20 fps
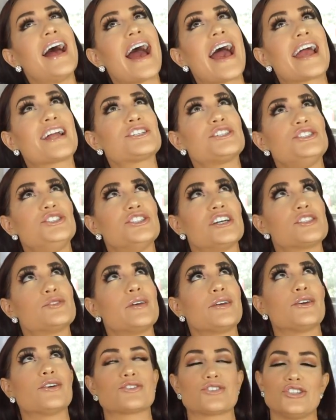I actually just
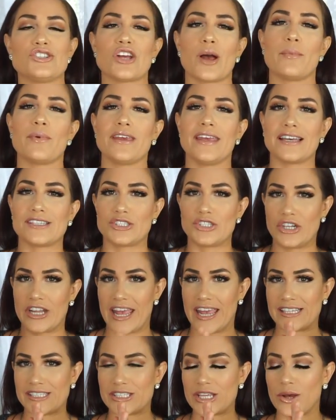went grocery shopping
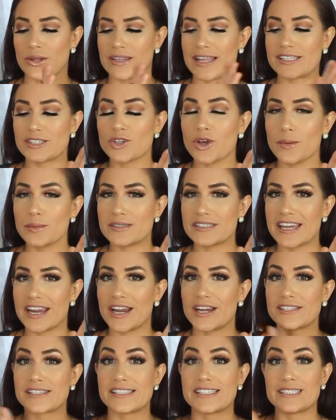yesterday. So let's go
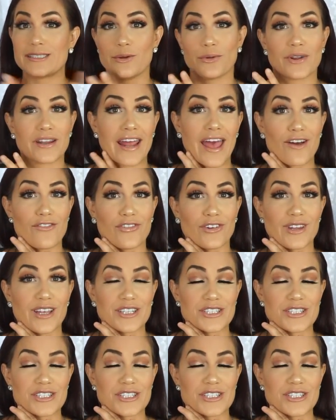upstairs and see what we're gonna have for